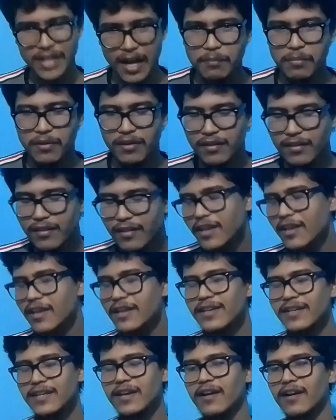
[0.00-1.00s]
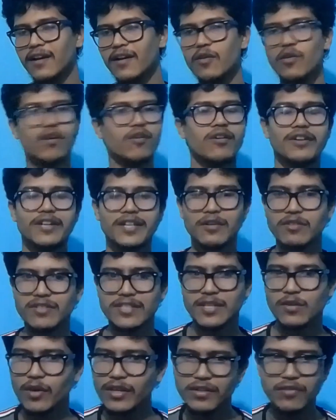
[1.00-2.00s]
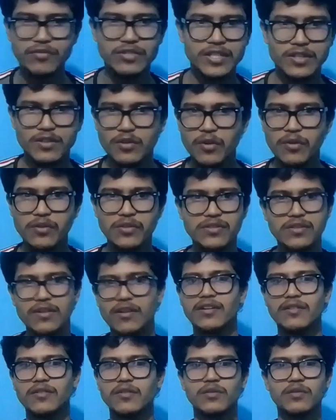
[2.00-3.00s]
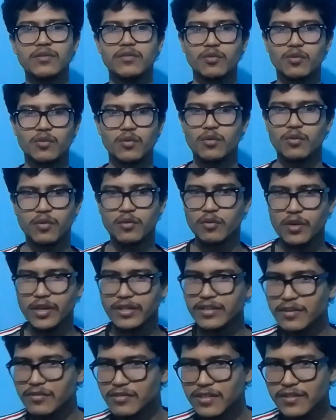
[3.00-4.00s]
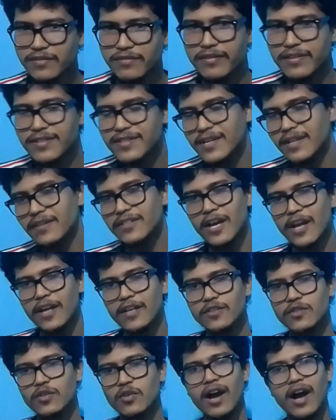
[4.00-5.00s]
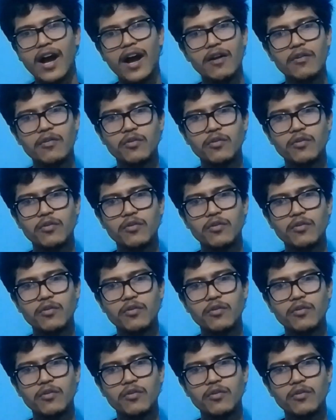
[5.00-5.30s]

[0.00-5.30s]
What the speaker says: tuple, or you can say 1000 rows or 1000 features. So